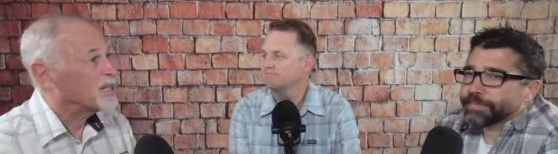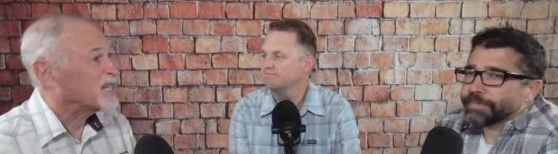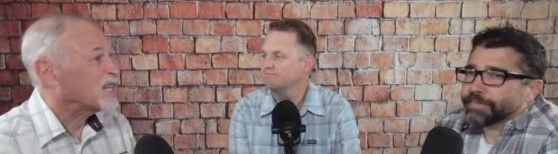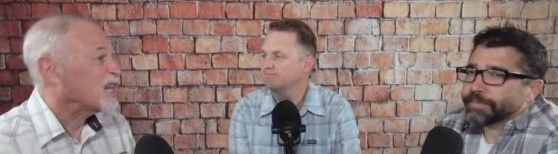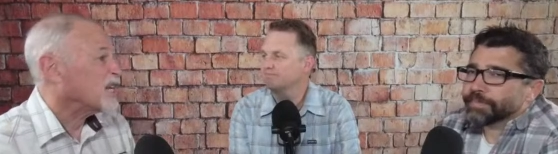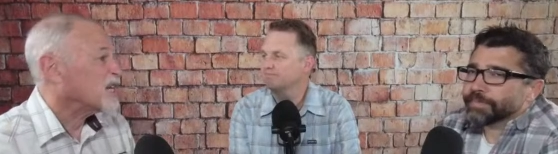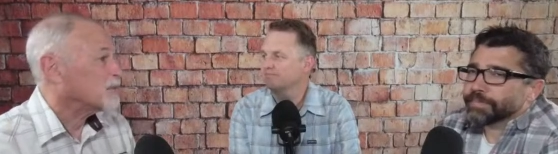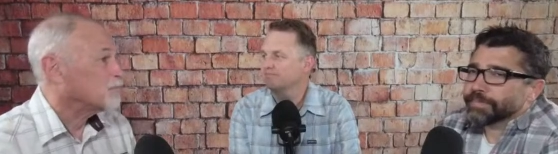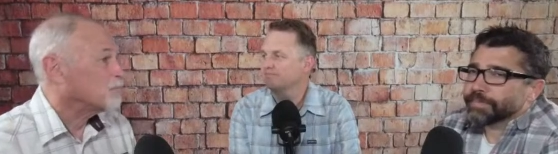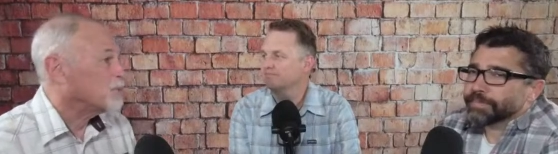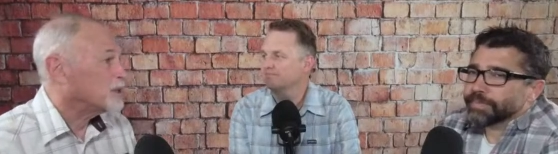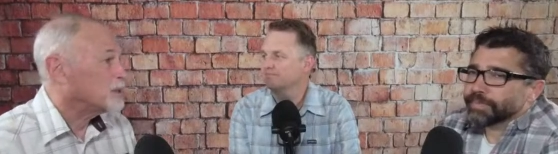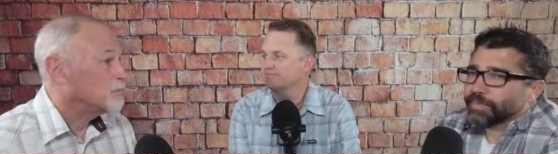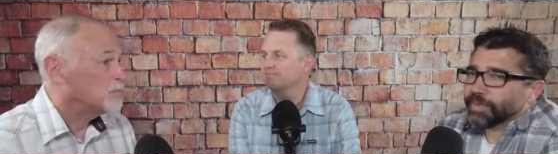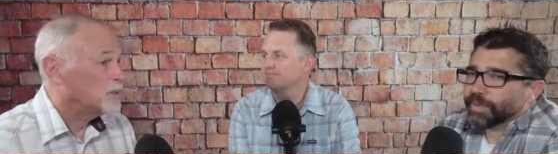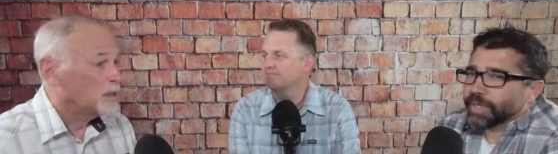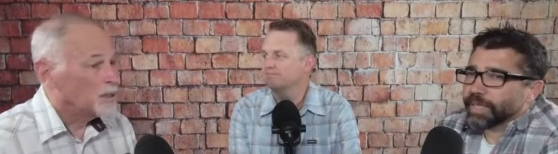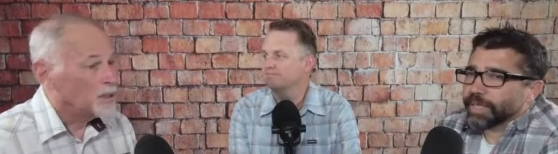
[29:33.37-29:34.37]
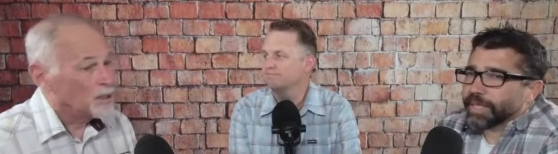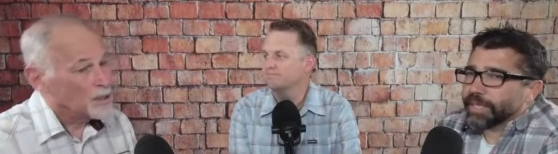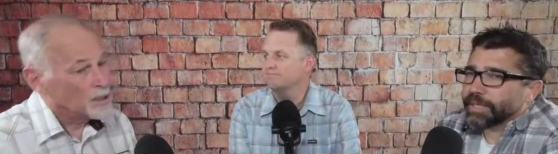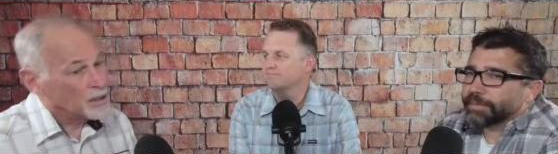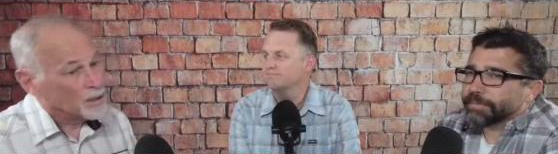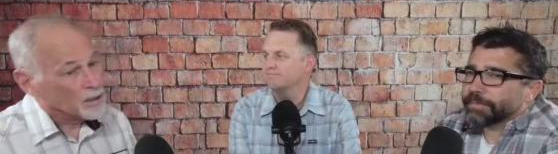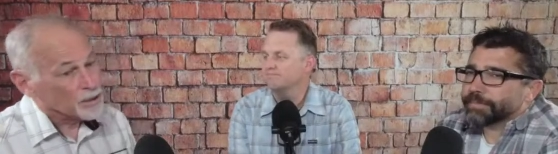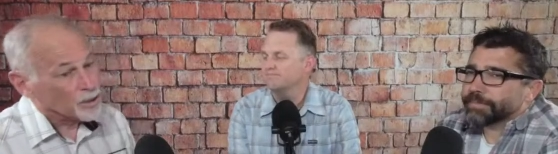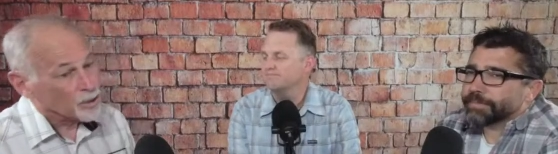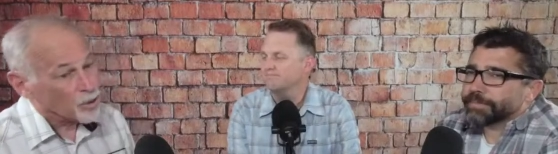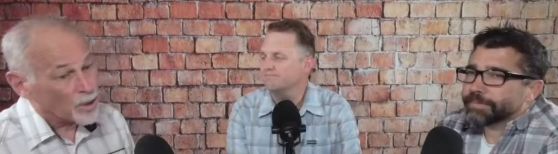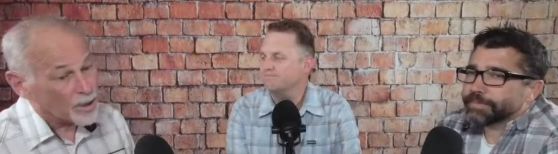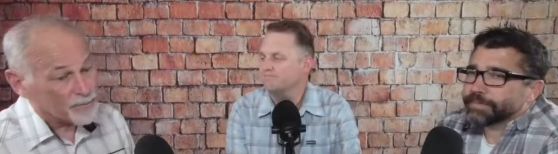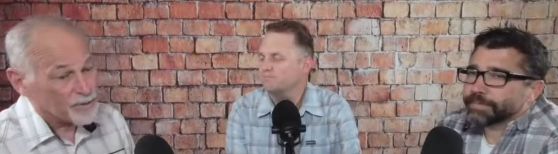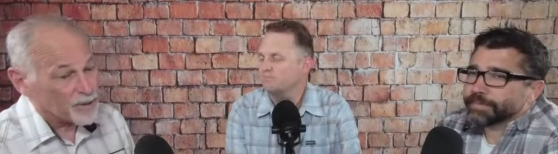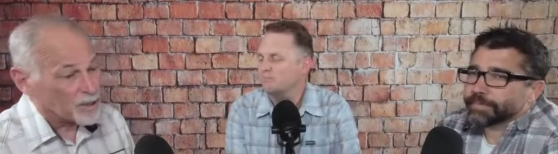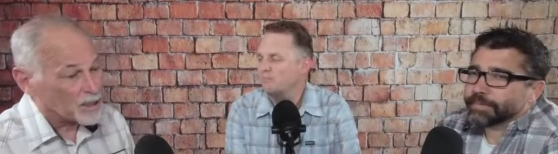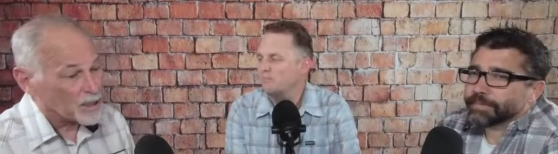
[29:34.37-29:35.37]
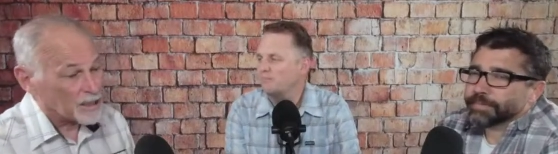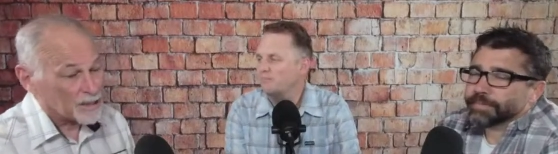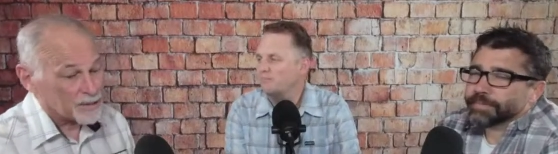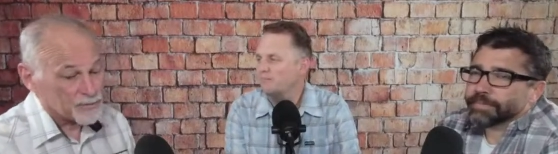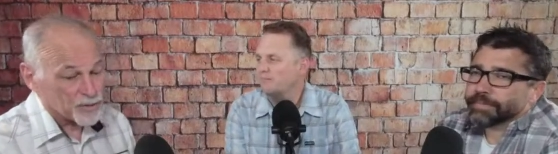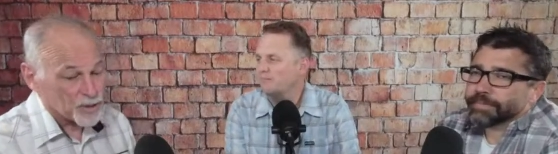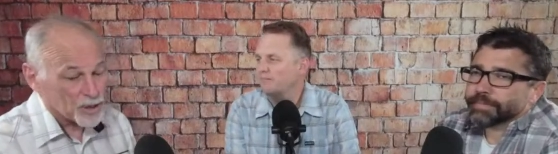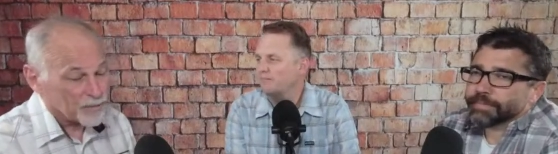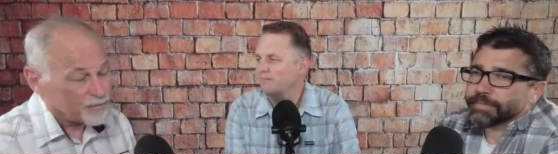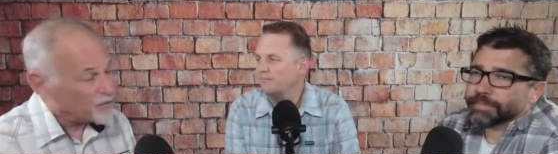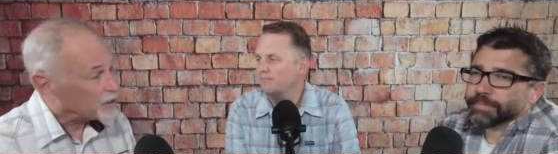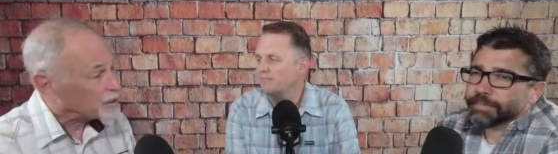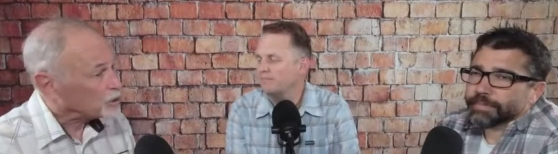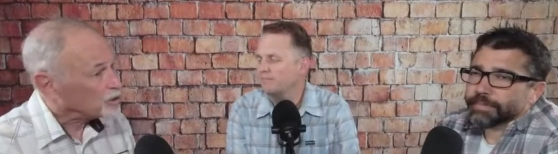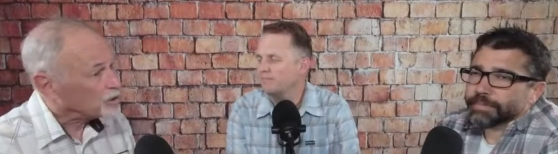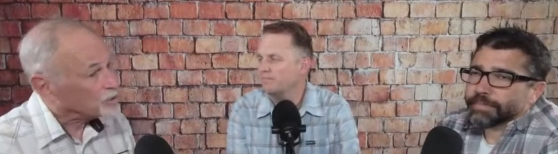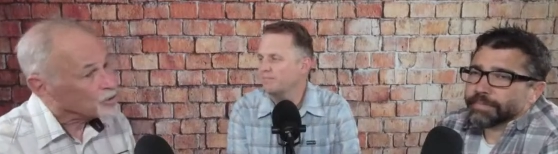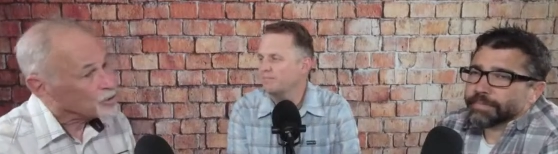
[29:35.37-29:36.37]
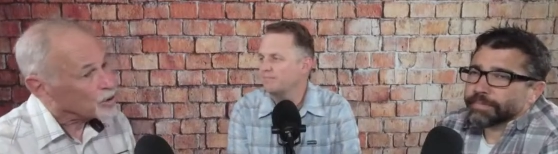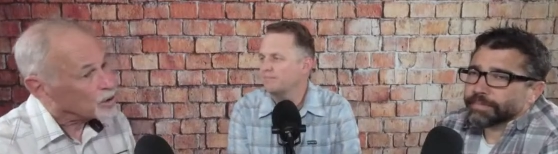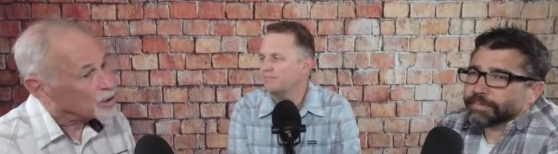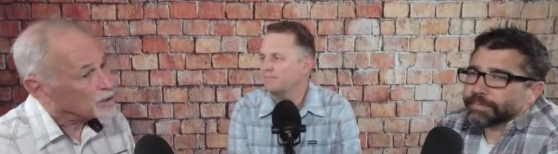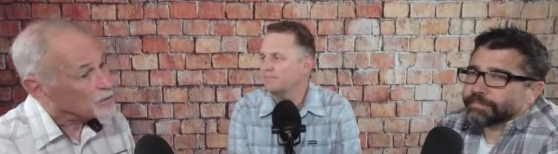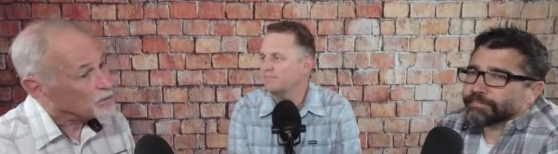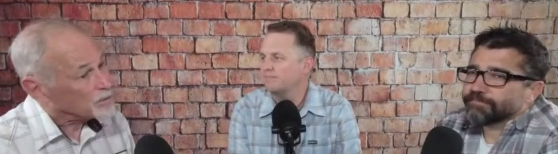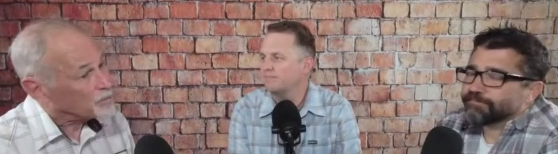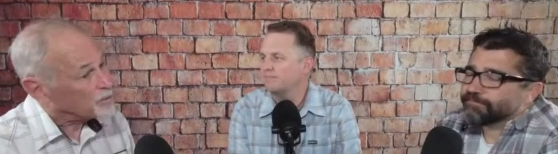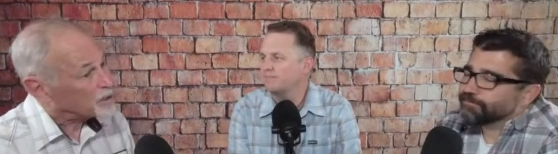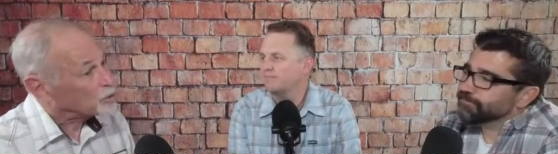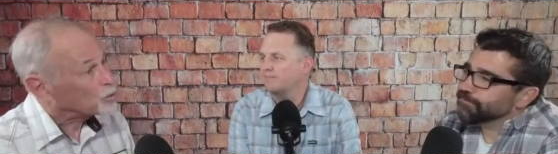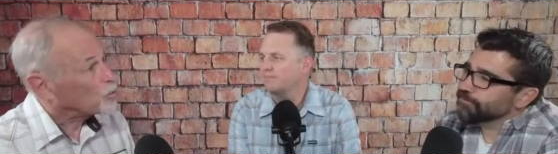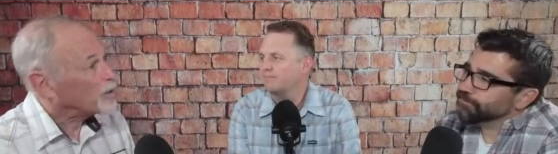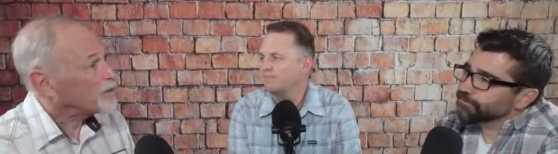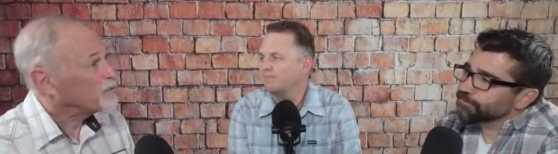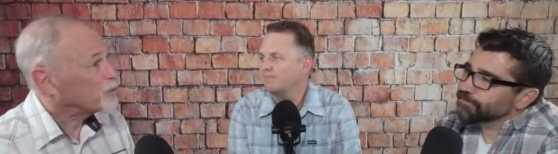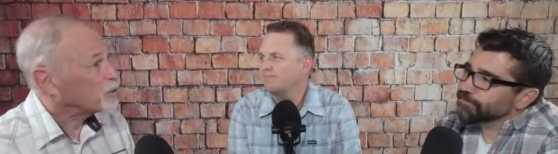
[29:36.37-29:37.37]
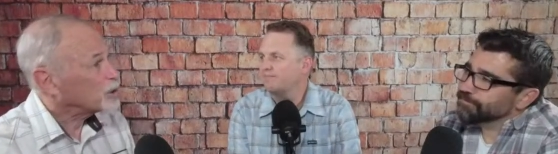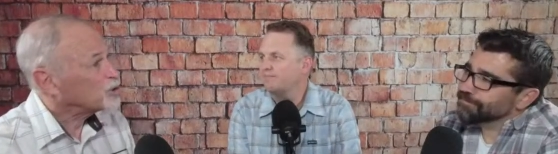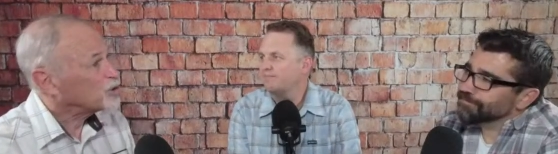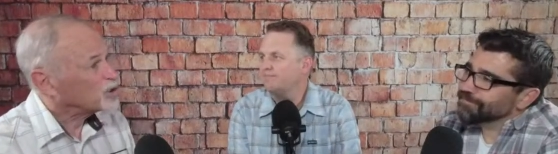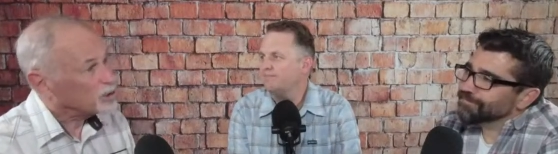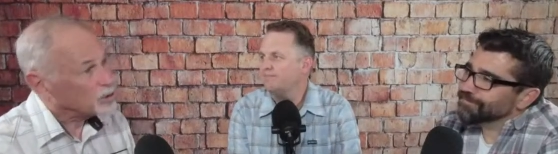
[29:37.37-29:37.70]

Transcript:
Speaker 1: can. But yeah. you know, I've, I have convictions on the best way for us to